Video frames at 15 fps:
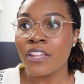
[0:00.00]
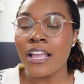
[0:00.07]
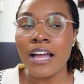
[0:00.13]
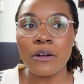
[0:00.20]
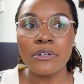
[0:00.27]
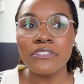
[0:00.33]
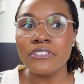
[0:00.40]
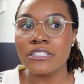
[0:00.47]

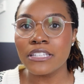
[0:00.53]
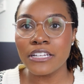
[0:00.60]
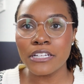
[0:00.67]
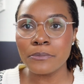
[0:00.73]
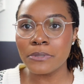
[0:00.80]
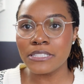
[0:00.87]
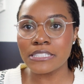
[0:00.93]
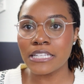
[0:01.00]
However,
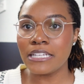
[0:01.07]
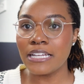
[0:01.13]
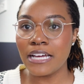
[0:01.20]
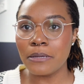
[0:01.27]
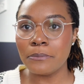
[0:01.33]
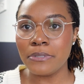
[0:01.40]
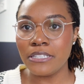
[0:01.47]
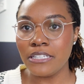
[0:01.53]
therapists
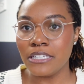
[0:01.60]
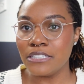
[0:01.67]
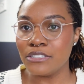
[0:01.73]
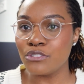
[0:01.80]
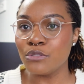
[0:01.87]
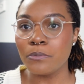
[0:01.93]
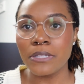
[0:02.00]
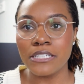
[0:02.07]
cannot be in
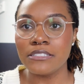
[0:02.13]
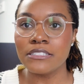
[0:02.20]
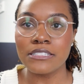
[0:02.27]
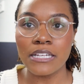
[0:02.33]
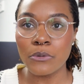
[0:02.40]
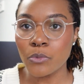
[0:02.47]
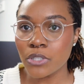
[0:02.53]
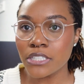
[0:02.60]
two places
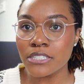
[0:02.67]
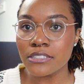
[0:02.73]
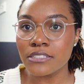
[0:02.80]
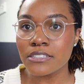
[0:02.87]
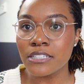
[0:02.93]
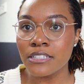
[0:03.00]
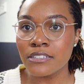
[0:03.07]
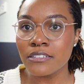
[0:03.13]
at
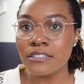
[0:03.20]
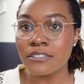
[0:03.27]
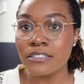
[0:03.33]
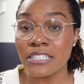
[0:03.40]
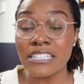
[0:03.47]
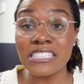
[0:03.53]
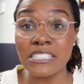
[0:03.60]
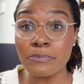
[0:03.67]
once,
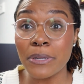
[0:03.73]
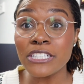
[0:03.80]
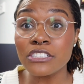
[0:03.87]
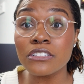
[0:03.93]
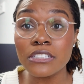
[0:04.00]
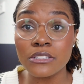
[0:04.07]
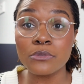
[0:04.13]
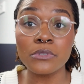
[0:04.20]

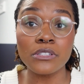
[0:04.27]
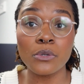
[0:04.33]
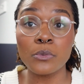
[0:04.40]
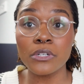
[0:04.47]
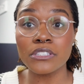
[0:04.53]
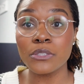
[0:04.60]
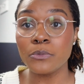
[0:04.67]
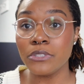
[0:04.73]
especially doing the
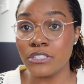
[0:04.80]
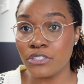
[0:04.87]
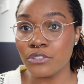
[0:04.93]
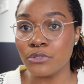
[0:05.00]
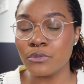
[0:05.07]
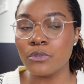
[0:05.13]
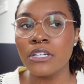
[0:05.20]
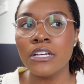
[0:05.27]
work that we
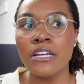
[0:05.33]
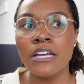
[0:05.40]
do.